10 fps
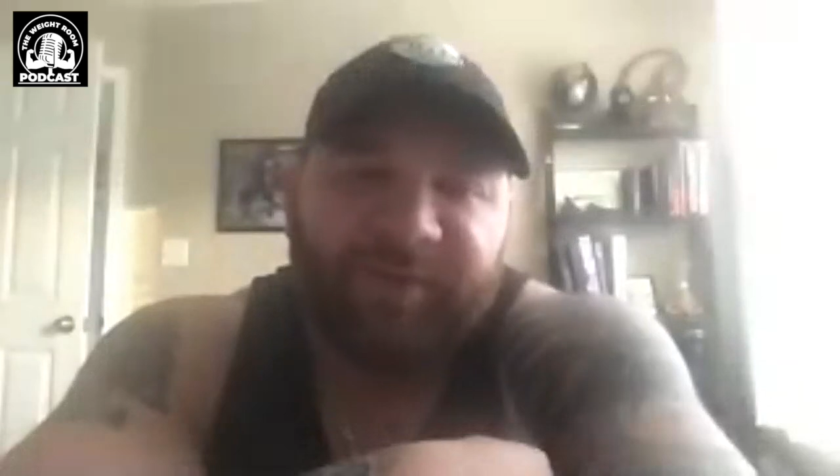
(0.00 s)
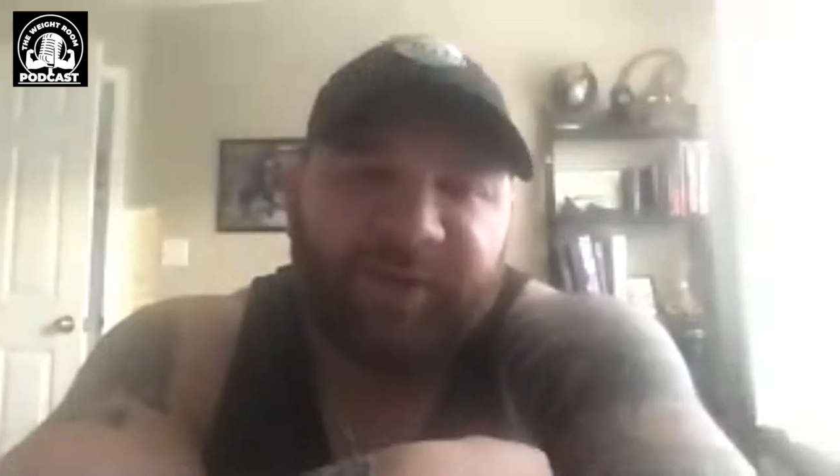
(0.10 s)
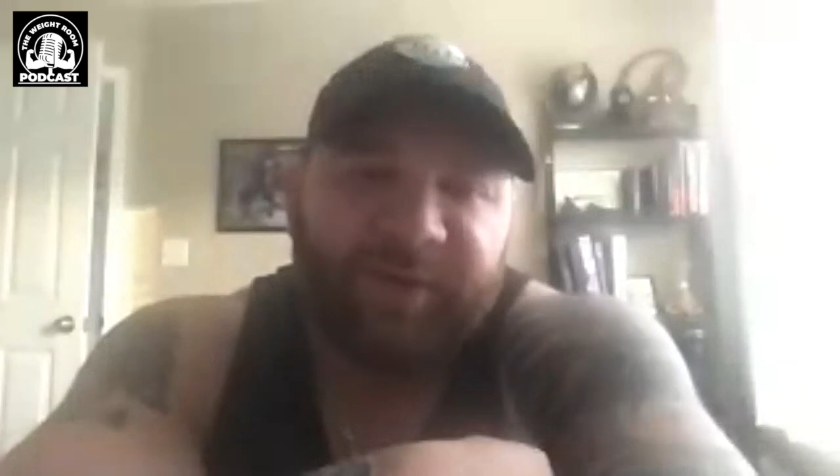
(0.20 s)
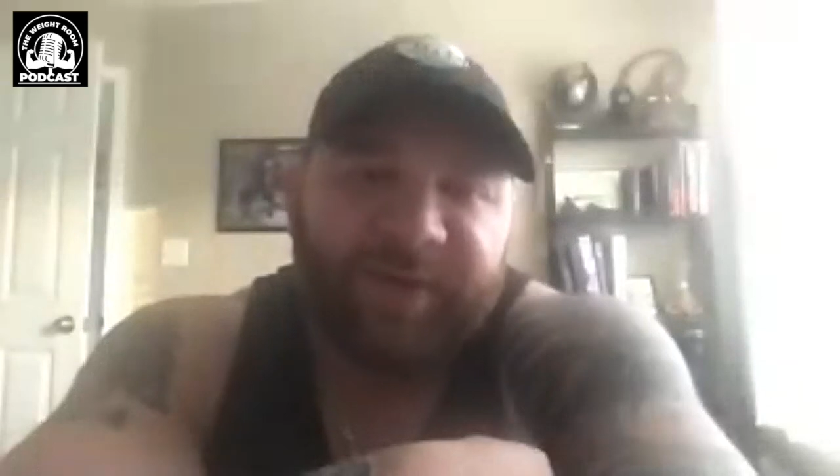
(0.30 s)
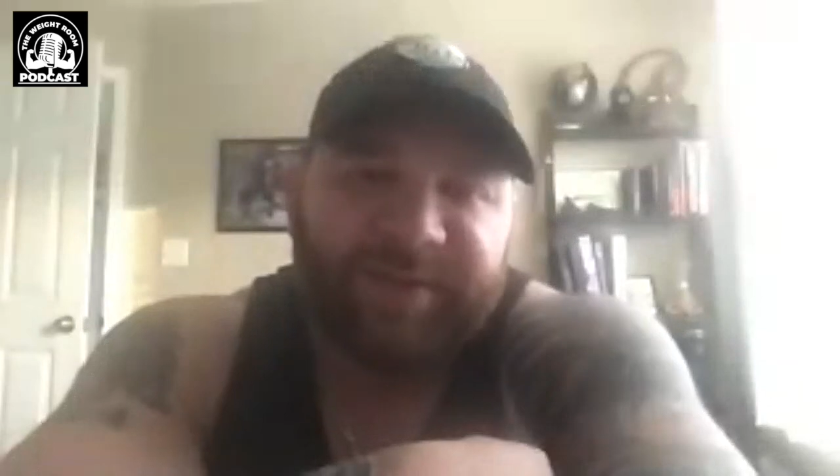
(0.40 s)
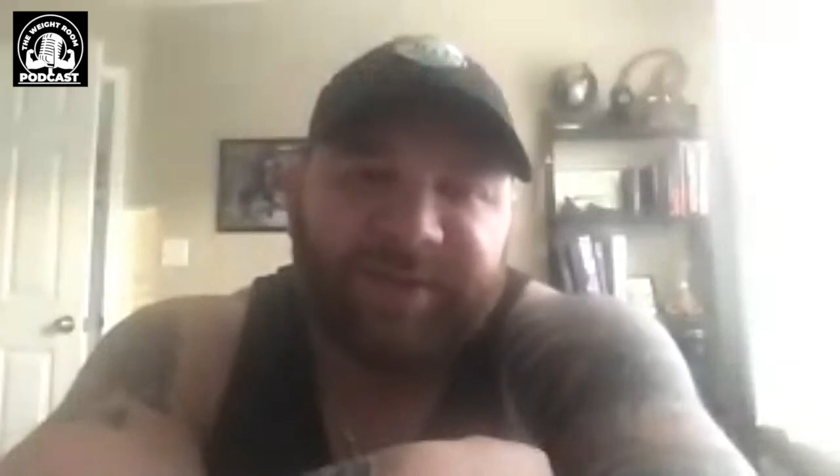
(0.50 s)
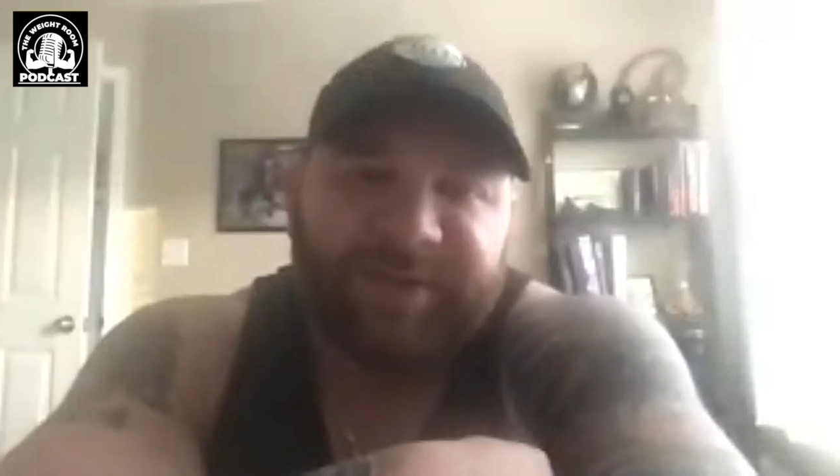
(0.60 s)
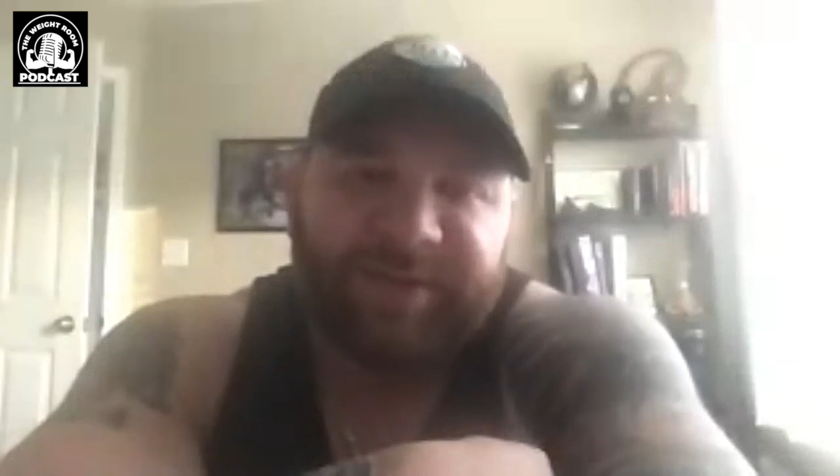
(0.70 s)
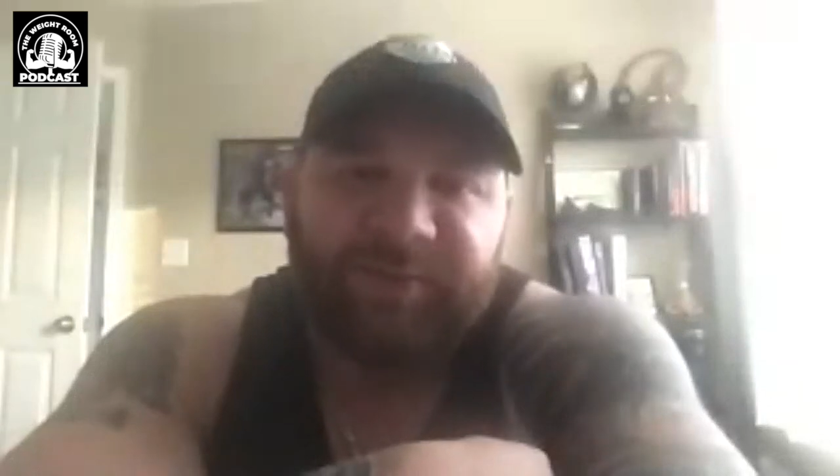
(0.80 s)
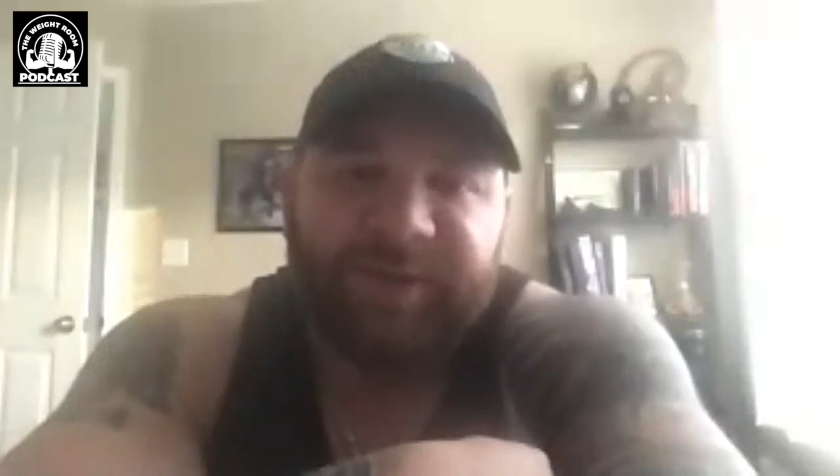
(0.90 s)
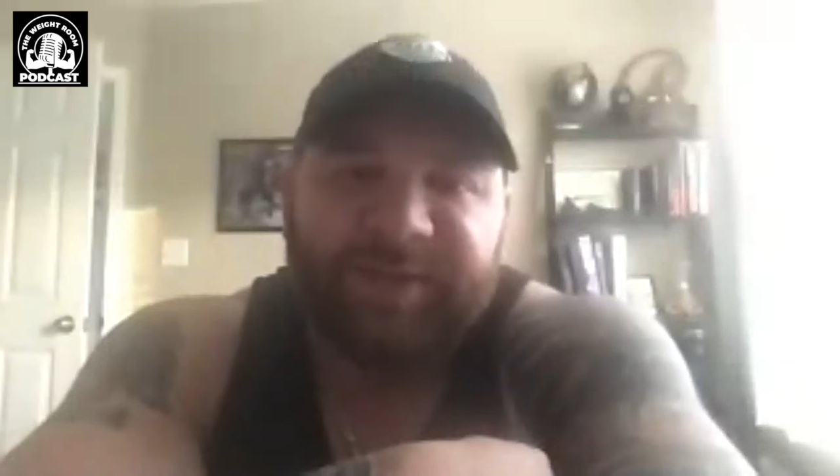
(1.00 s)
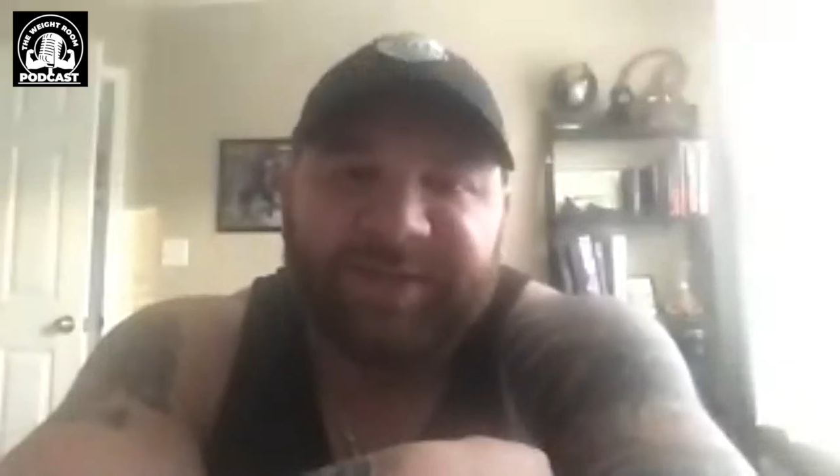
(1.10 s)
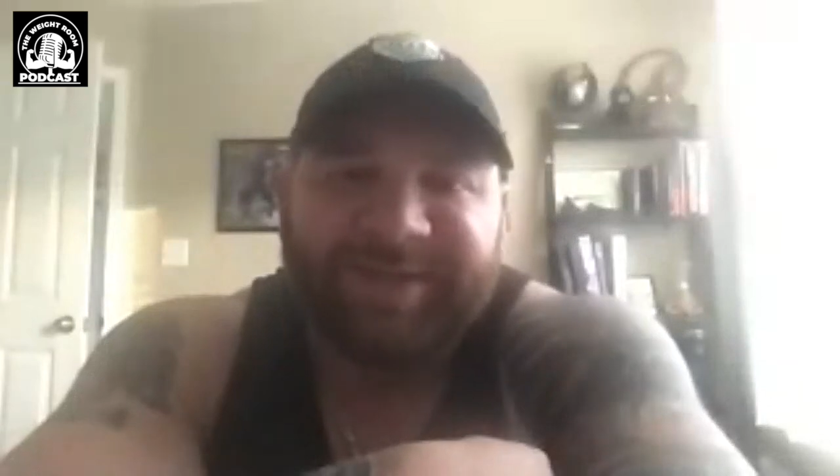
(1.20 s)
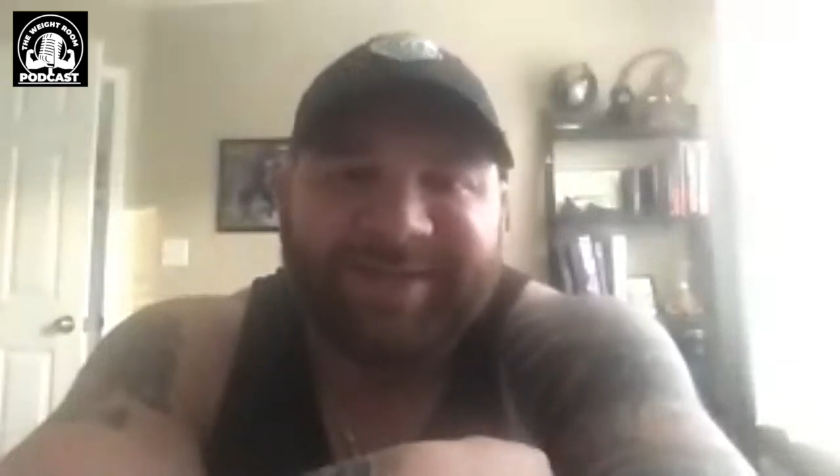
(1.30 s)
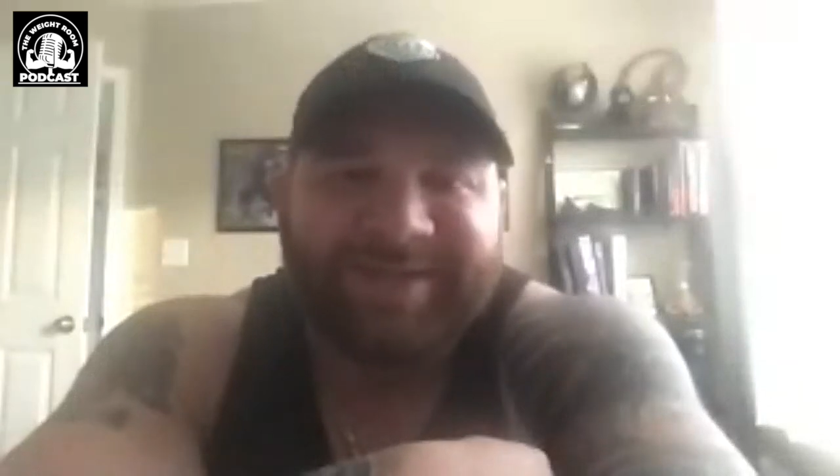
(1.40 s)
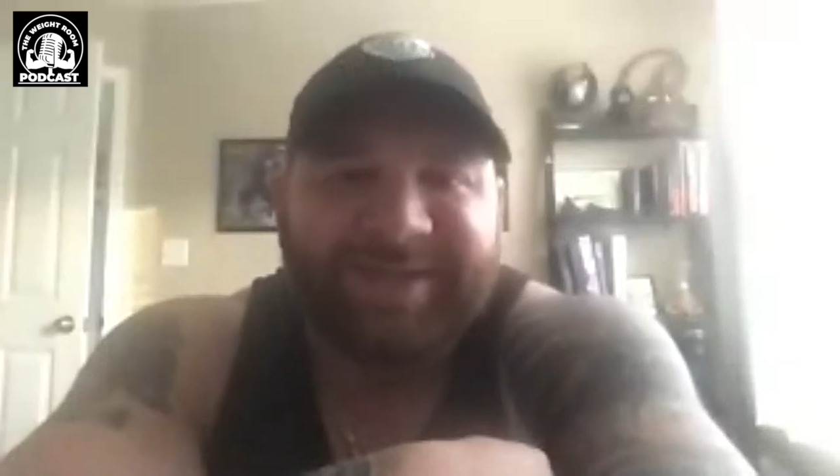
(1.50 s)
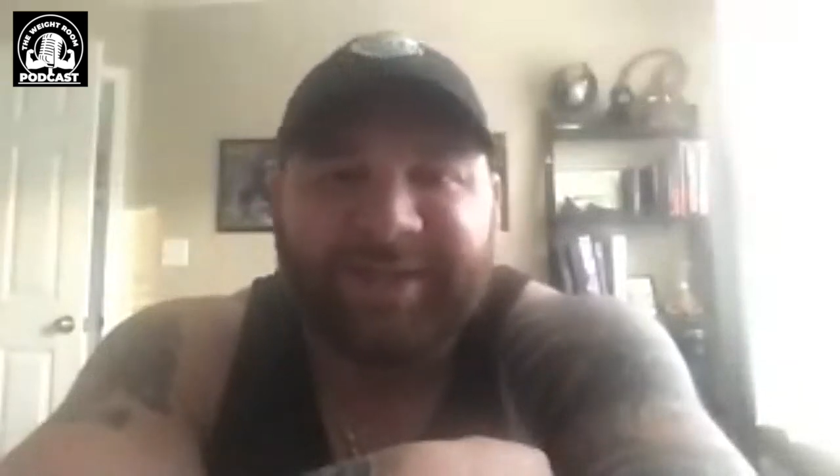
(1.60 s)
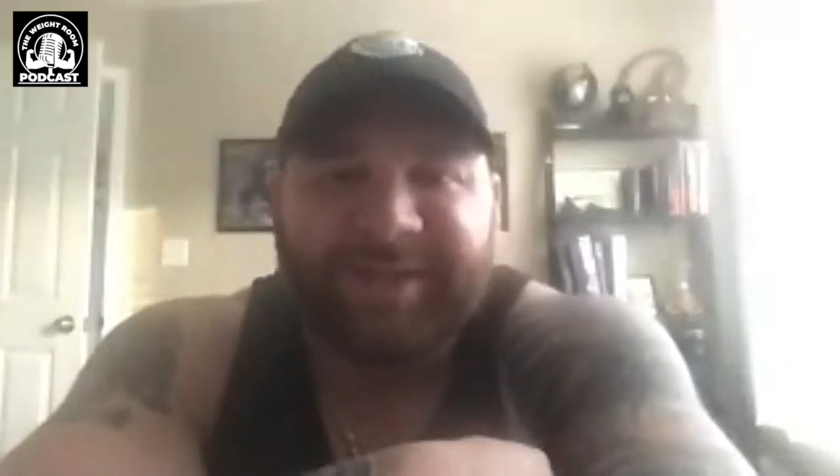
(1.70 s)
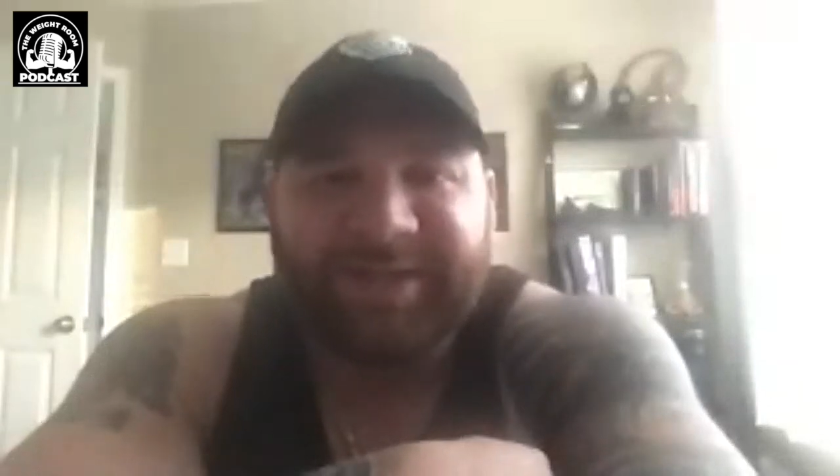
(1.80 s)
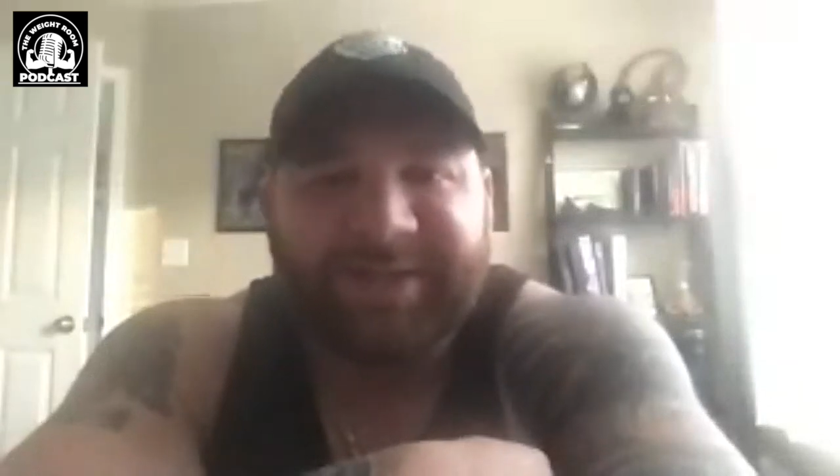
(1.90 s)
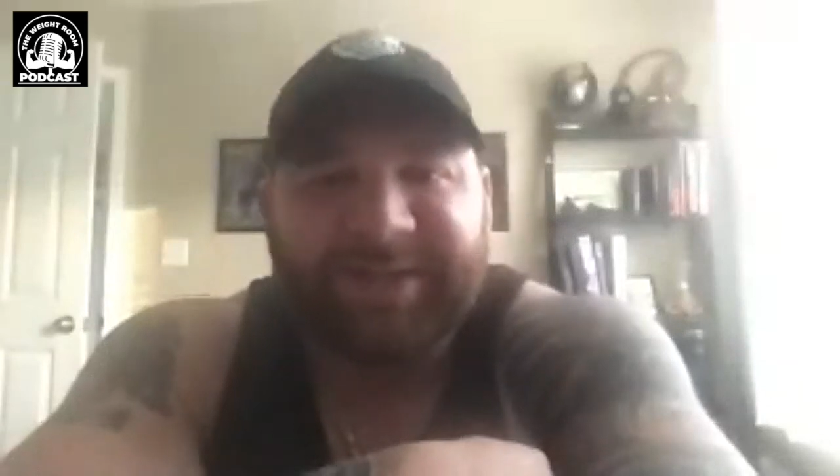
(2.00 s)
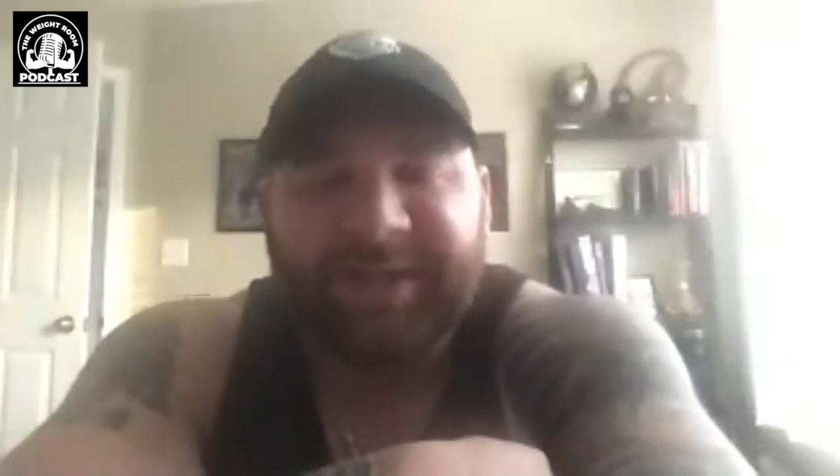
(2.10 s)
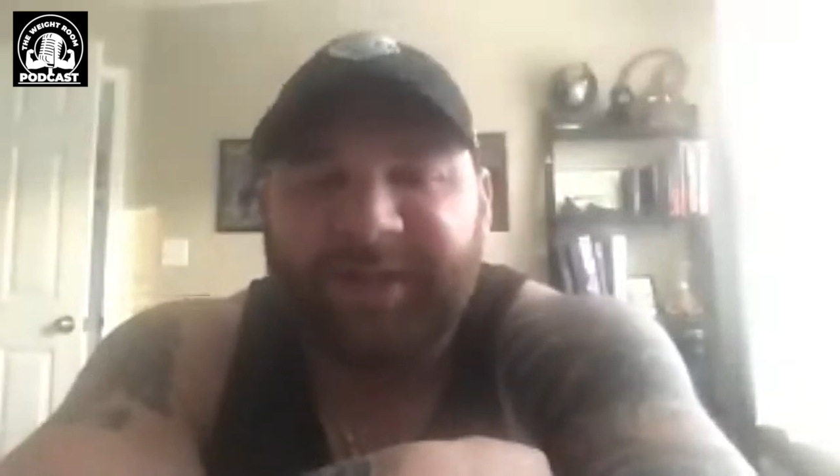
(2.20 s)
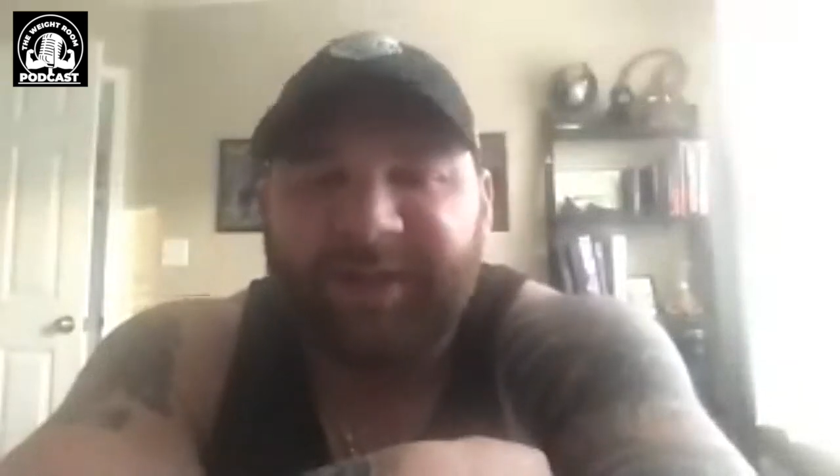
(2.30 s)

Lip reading: craziest of reasons, and it's just like,